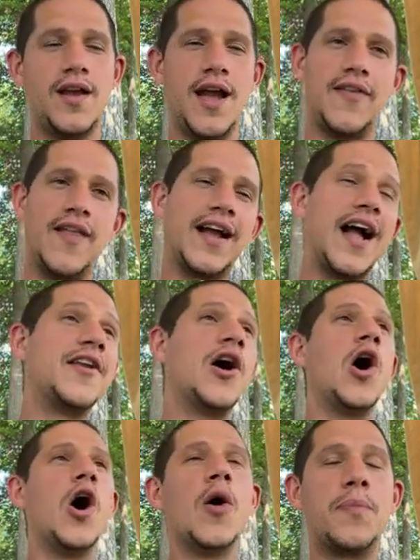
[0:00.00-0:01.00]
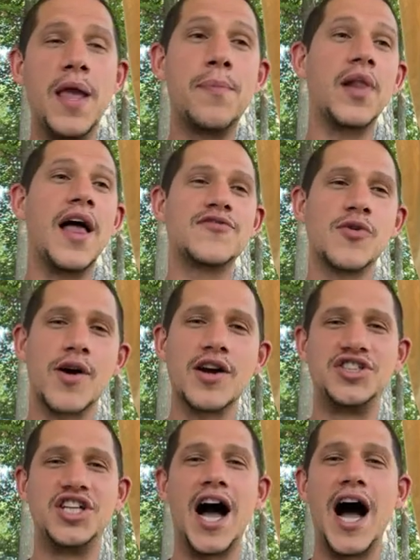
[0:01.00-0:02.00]
And like I know people have to work
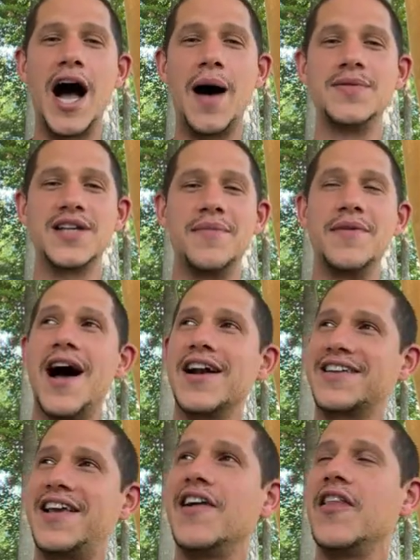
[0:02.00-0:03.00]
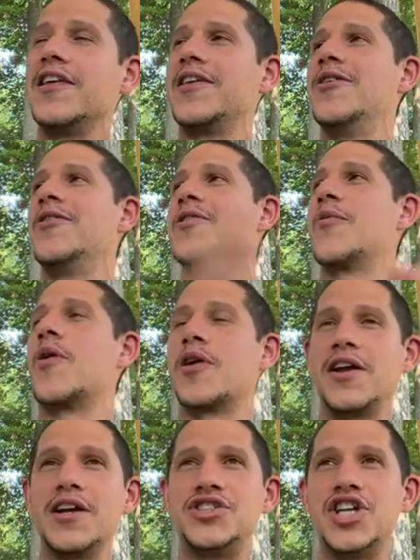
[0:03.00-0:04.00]
jobs. I'm not killing you. You're
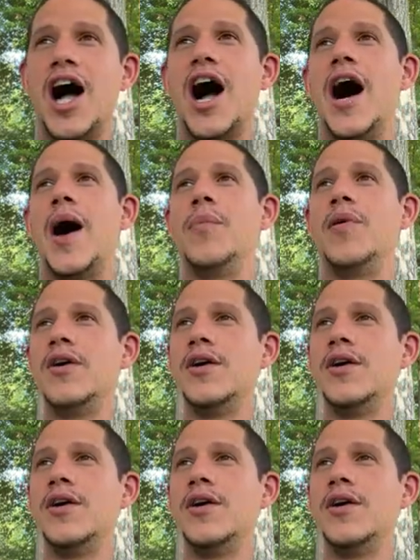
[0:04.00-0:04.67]
working a job.